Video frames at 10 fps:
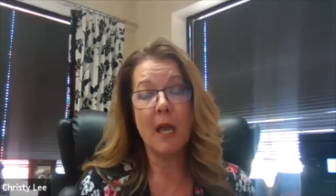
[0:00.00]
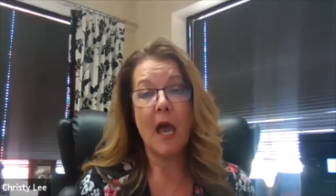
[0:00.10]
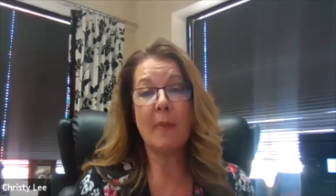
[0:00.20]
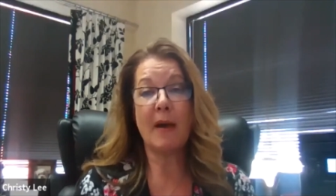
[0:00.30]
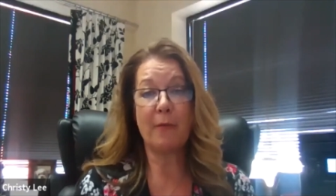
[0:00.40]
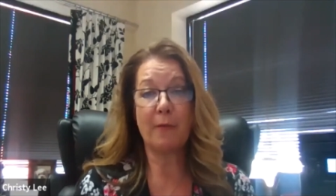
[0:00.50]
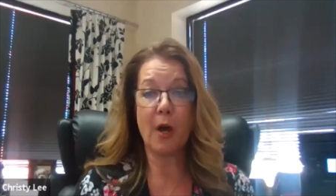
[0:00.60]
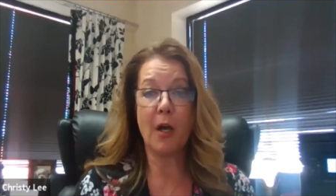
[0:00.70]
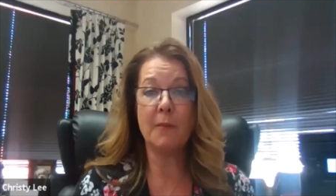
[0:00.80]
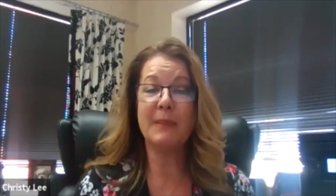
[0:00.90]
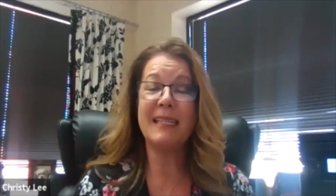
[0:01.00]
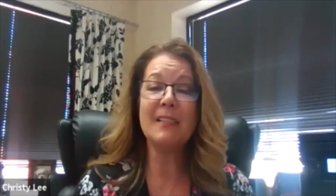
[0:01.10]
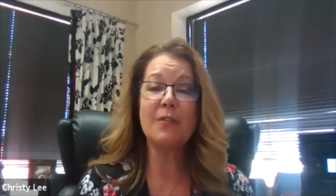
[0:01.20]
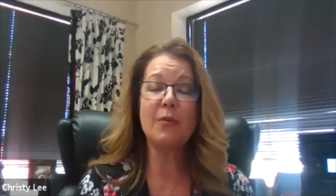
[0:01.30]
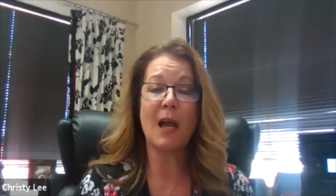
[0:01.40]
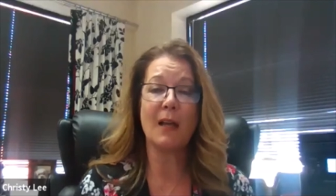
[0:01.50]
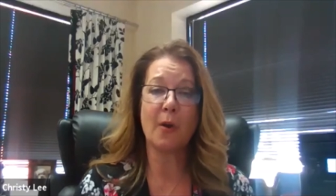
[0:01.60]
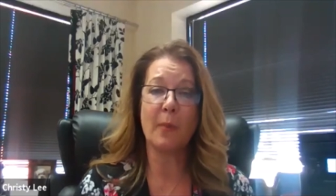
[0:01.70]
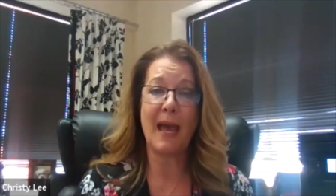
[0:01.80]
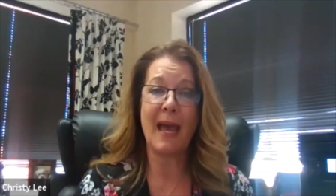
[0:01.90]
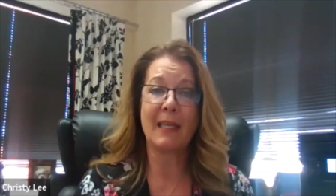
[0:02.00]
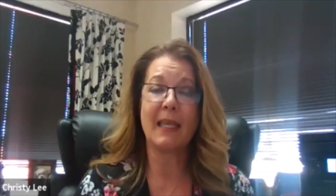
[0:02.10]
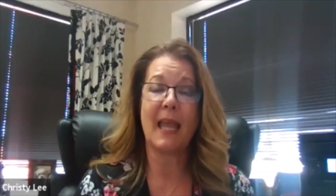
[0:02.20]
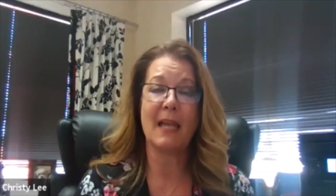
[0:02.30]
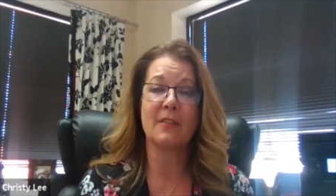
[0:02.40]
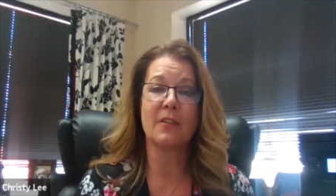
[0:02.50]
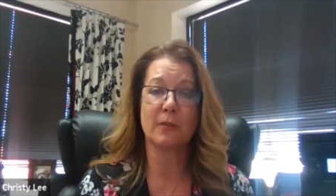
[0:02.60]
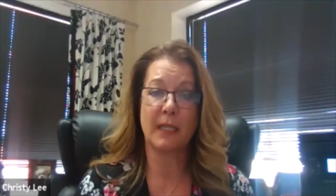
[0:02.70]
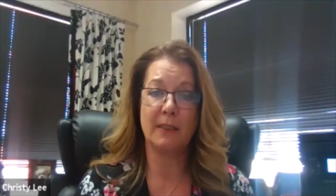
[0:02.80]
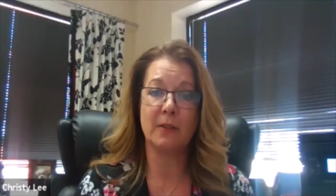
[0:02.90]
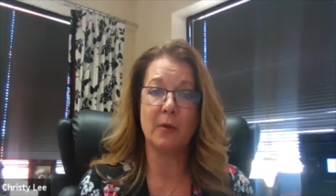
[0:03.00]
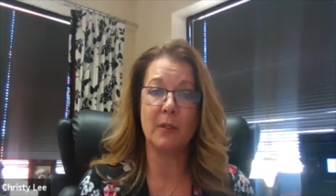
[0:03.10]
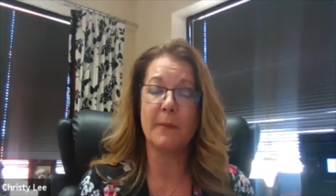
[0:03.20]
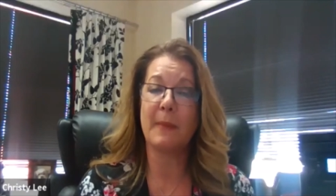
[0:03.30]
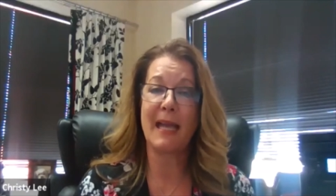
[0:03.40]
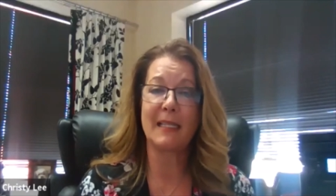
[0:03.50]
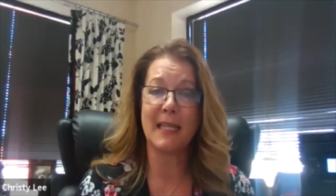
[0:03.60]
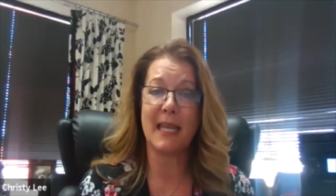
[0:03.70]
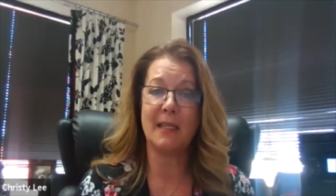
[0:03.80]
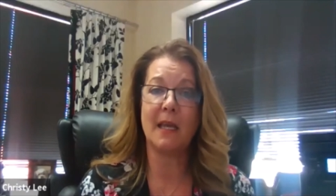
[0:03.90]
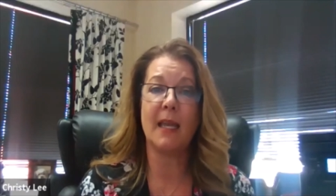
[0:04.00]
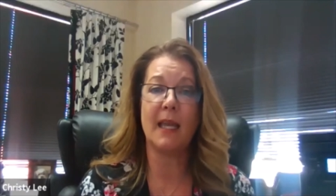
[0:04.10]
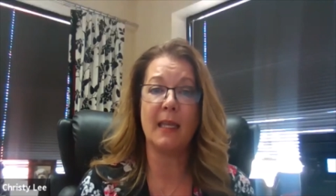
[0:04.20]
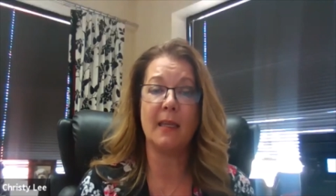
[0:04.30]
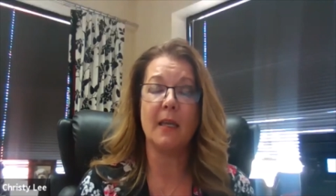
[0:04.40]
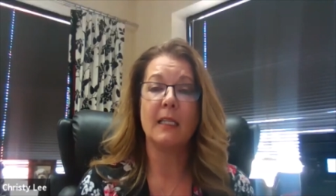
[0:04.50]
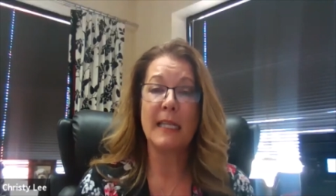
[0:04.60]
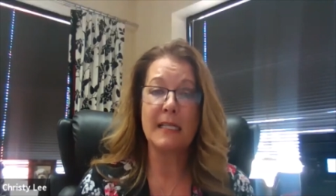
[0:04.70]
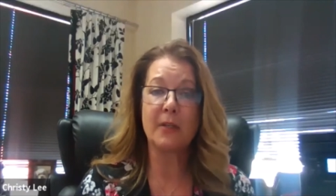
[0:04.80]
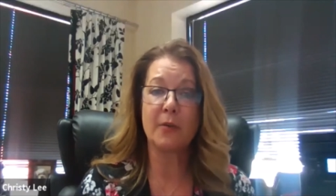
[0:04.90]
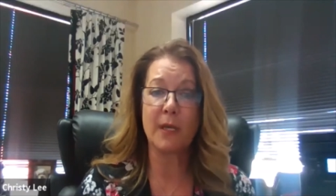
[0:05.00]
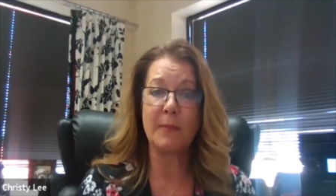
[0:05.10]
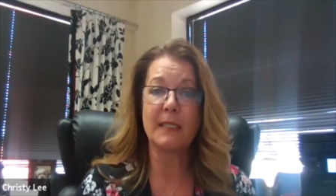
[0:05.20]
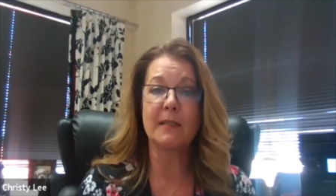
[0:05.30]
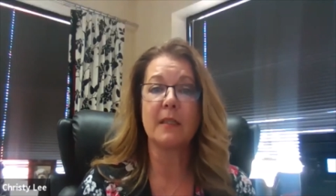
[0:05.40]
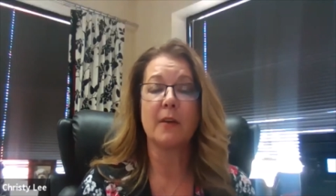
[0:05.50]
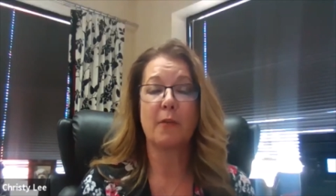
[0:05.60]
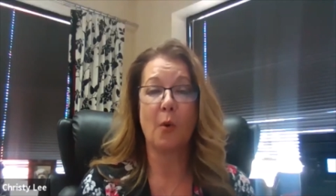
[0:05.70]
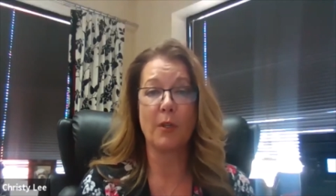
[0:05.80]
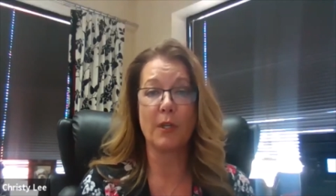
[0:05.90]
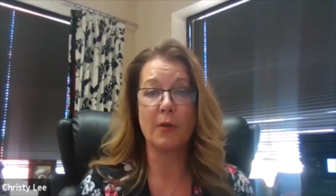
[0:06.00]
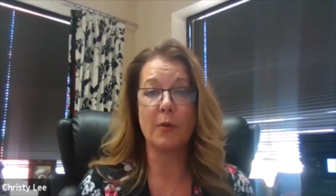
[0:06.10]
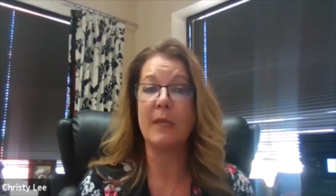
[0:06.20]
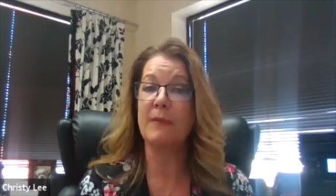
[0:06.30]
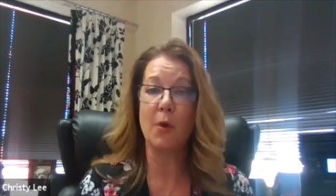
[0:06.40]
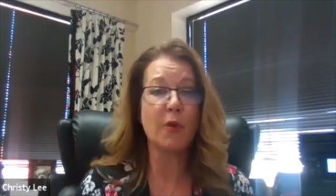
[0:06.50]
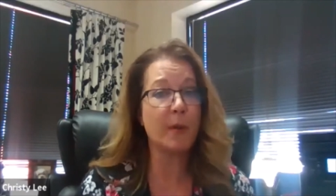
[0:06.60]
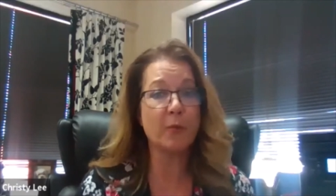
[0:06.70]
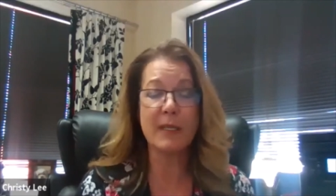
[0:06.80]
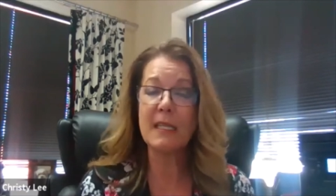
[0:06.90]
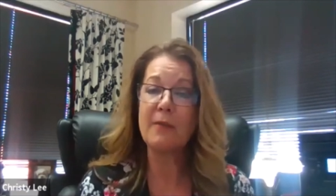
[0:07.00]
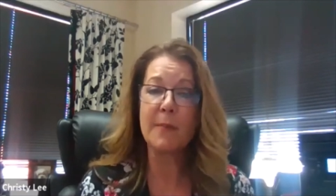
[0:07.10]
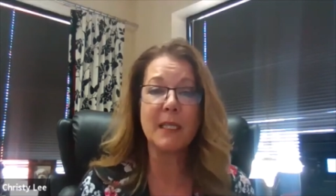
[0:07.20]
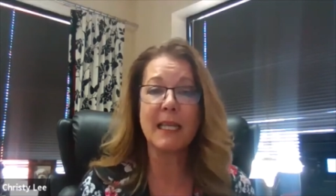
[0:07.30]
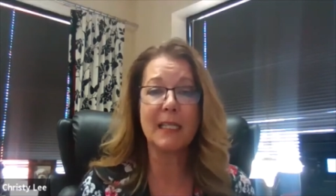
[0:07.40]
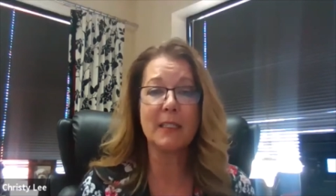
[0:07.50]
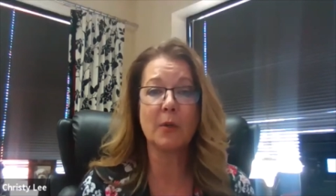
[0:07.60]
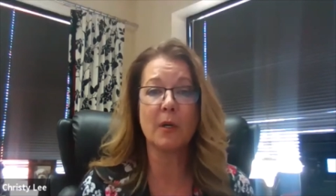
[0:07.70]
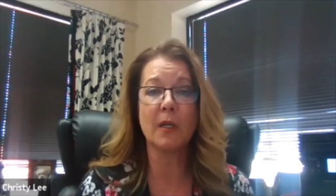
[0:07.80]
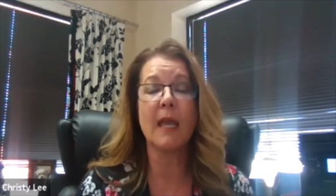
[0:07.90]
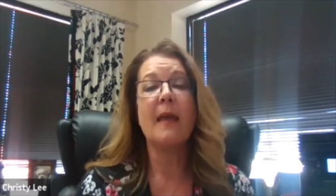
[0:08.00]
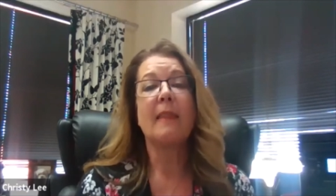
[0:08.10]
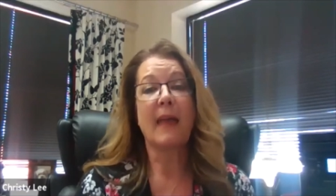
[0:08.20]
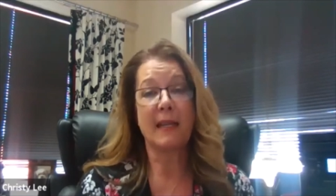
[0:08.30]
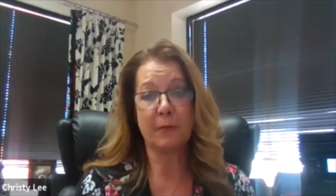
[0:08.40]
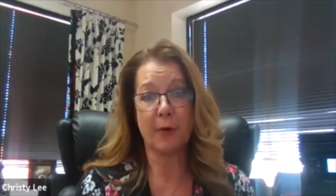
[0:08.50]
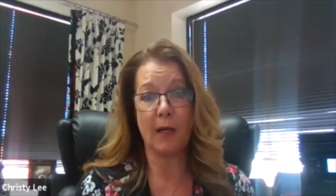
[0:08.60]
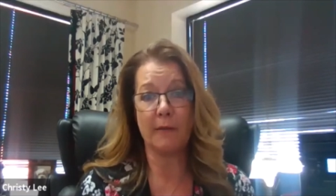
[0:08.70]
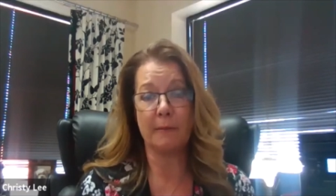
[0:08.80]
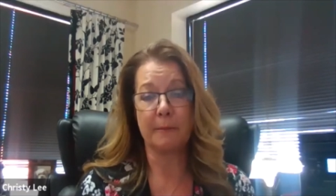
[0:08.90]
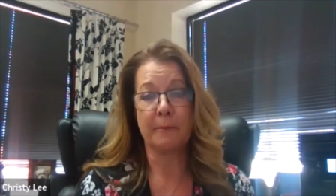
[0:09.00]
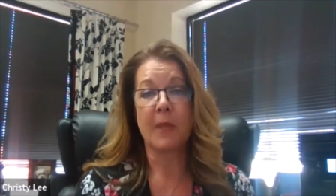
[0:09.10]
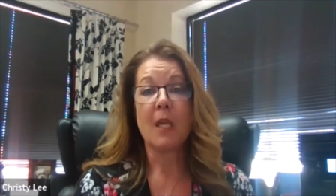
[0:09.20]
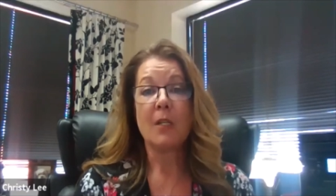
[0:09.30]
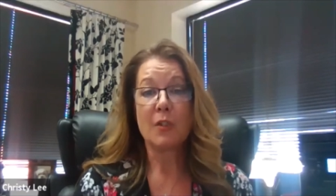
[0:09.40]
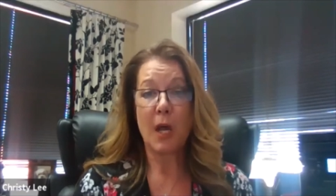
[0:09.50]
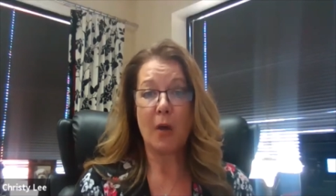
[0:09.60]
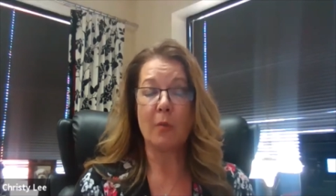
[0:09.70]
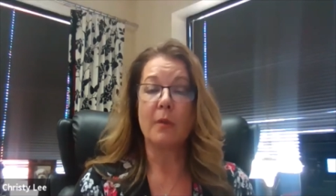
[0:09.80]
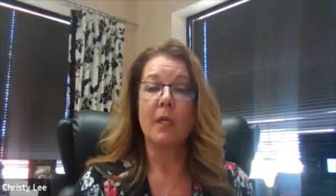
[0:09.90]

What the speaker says: about fraud, please do not go back and ask your landlord to backdate a lease agreement for you, even though you've been renting from the landlord. That is fraud. So